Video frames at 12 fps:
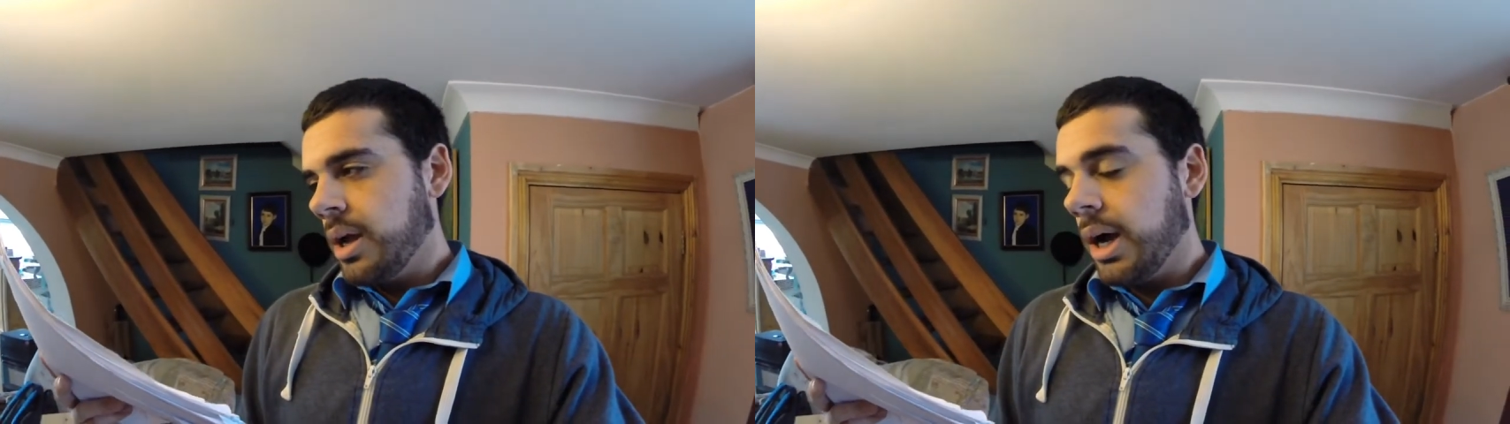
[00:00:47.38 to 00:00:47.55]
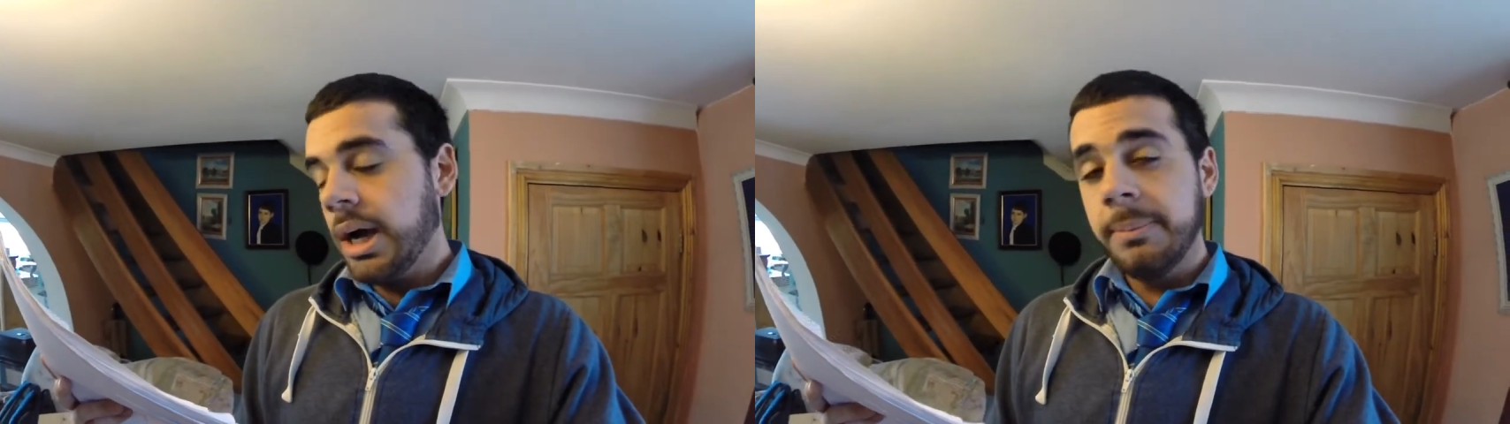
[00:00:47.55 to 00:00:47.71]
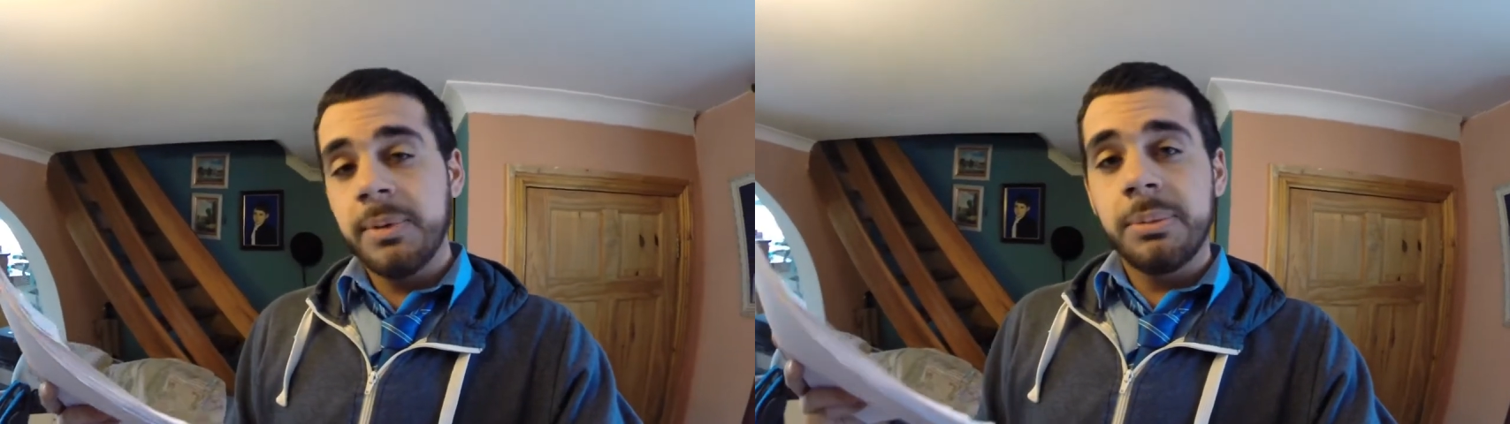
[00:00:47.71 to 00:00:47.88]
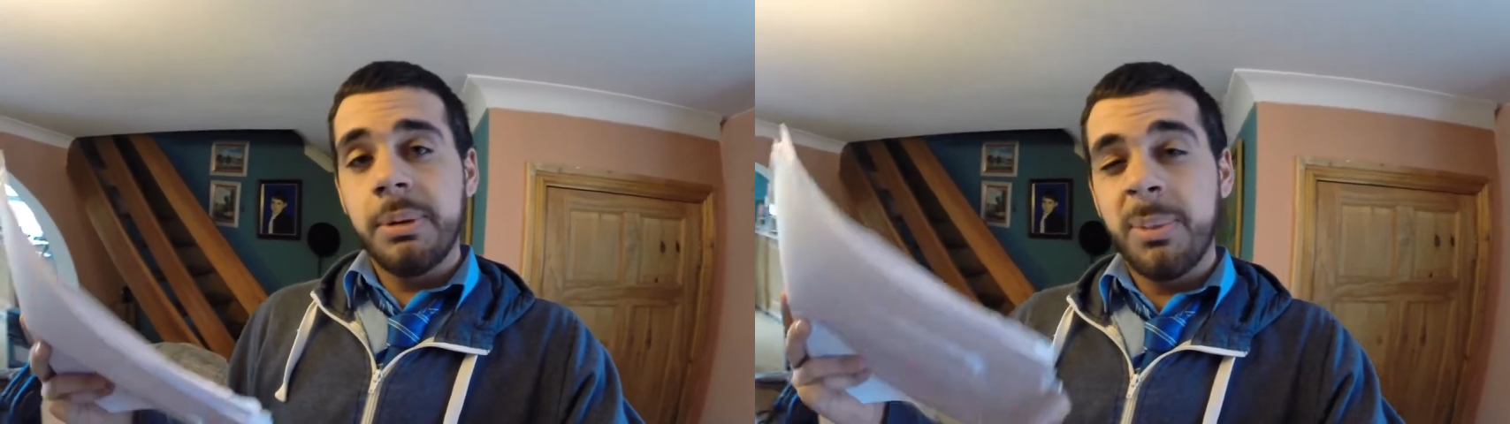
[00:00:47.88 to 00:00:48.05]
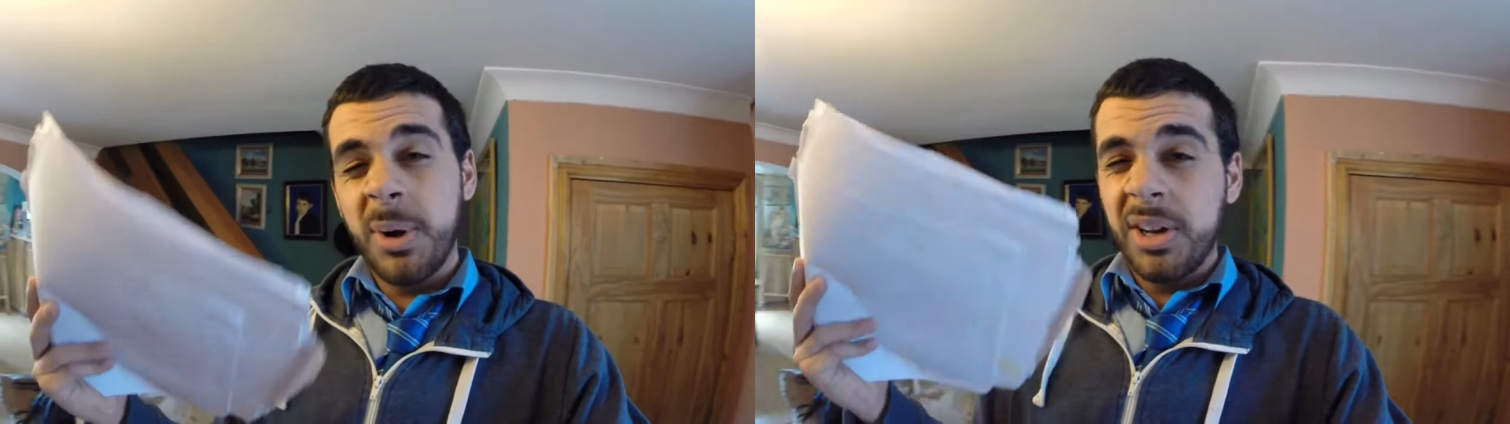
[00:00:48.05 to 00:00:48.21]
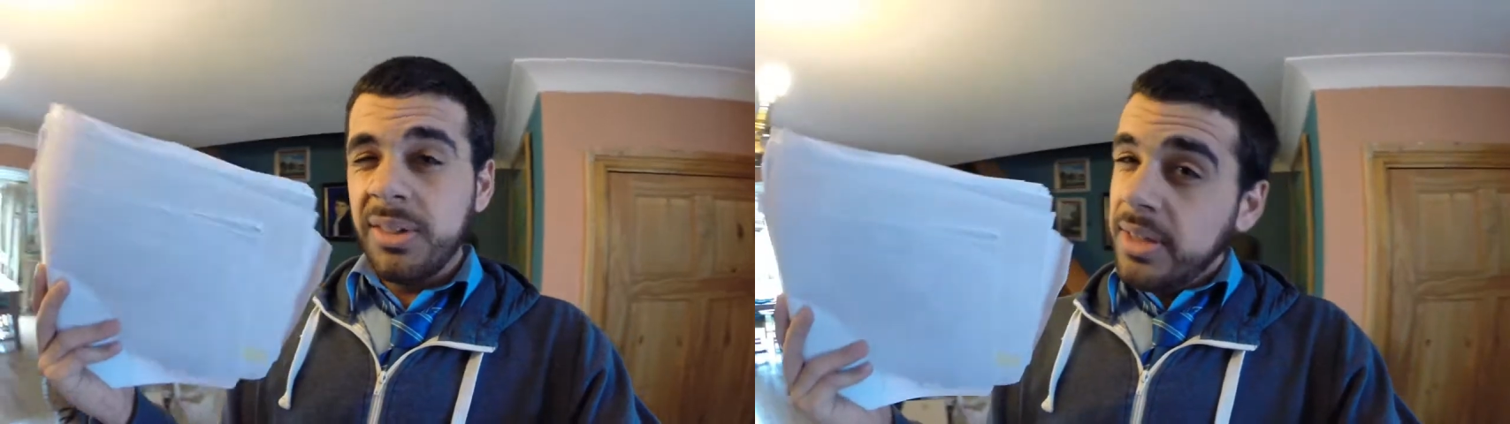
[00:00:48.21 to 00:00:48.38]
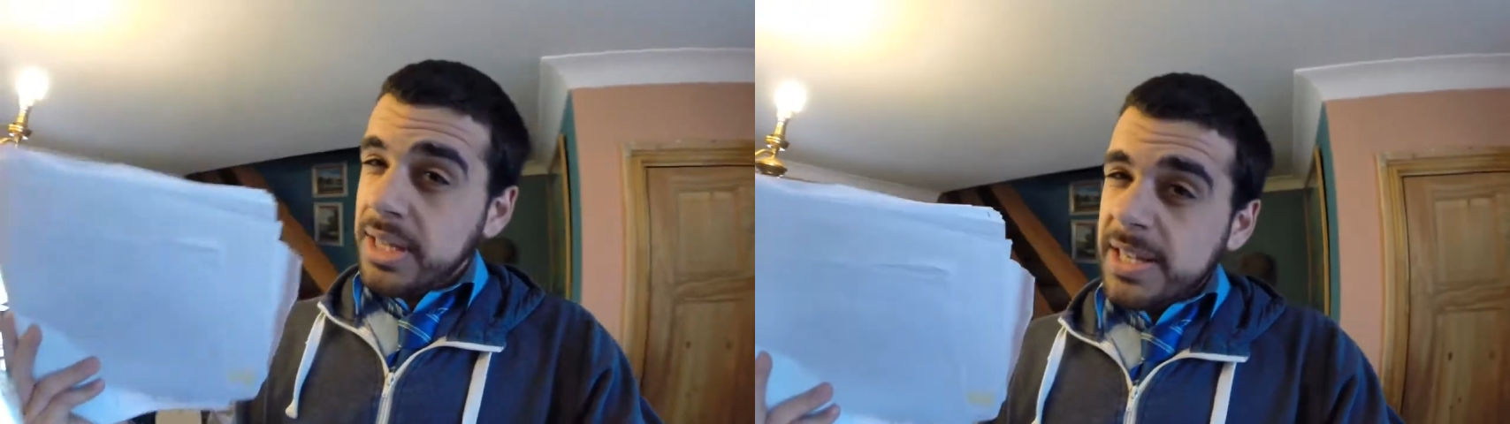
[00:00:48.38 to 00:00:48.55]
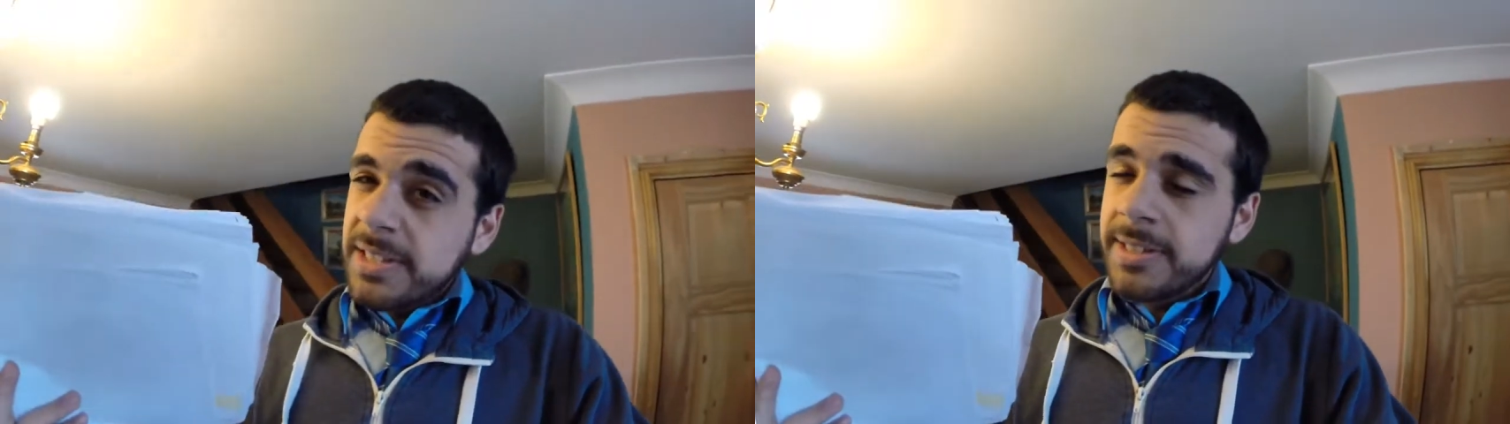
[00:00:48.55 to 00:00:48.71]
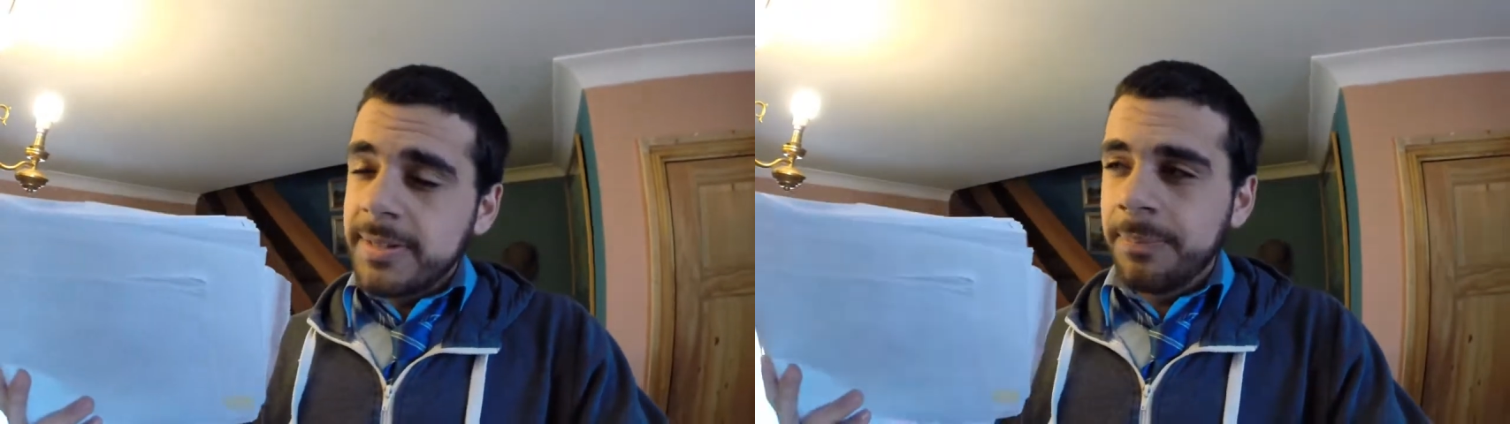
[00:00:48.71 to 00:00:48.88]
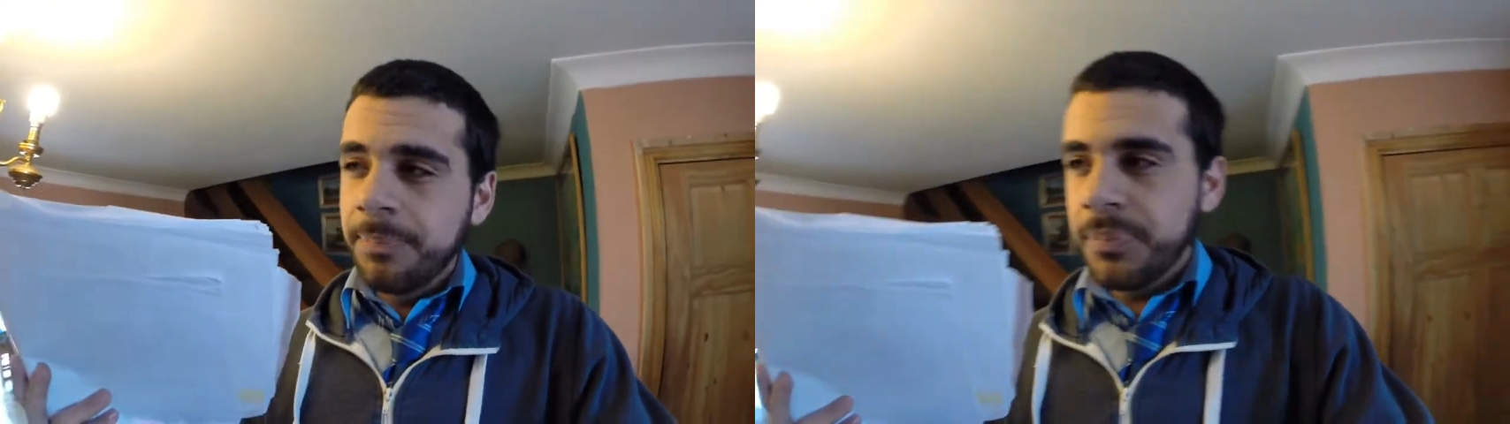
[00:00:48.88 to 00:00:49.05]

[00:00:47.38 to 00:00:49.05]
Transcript: I'm going to be burning these.